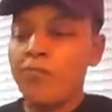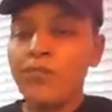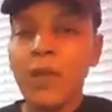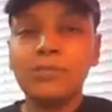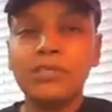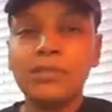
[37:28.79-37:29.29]

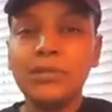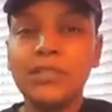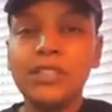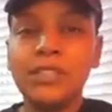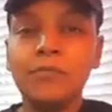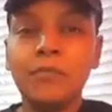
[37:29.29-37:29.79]
That was so
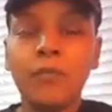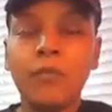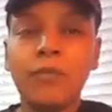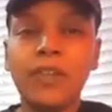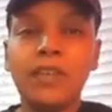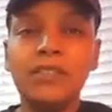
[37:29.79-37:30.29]
good
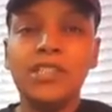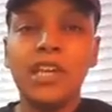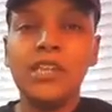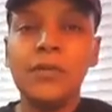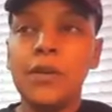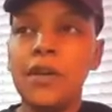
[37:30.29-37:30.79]
in
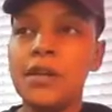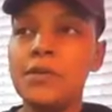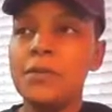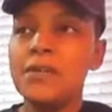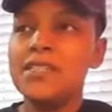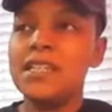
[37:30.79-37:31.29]
January
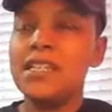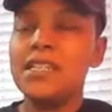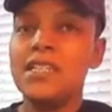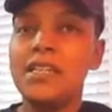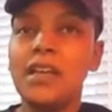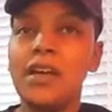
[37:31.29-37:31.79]
when we did
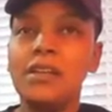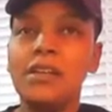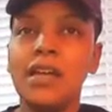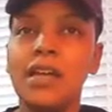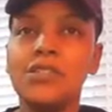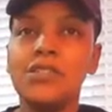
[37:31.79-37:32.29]
it, and
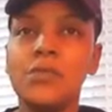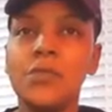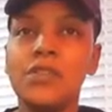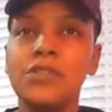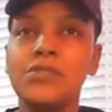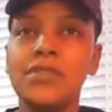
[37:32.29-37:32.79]
I just
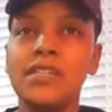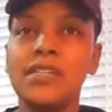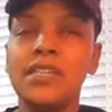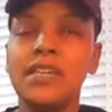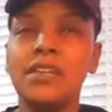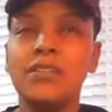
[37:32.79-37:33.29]
want to do it
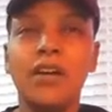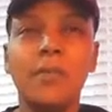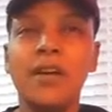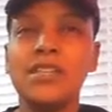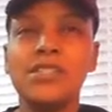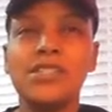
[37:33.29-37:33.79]
again, or I
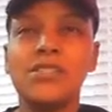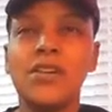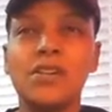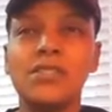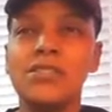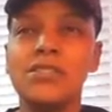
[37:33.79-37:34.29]
might just
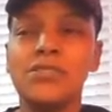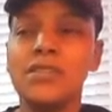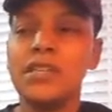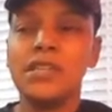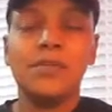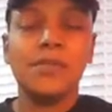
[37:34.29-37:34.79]
toss the
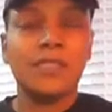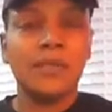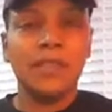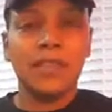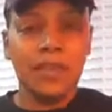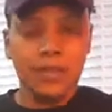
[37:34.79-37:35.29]
zucchini with
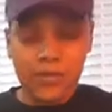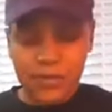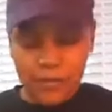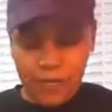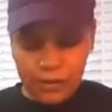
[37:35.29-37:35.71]
something else.